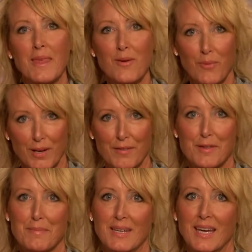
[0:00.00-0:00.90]
One of the
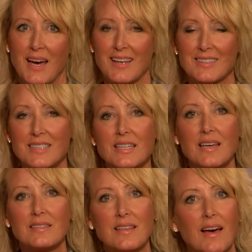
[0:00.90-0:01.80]
many hats
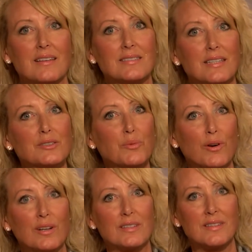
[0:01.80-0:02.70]
today's guest has
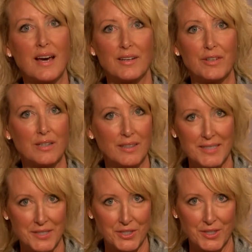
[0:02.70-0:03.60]
worn is that of a
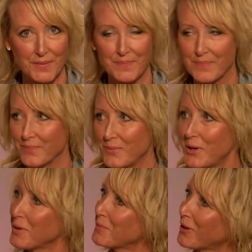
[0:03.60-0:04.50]
clinician.
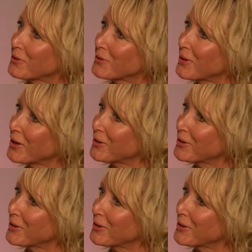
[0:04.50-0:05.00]
Welcome, Dr. Royer.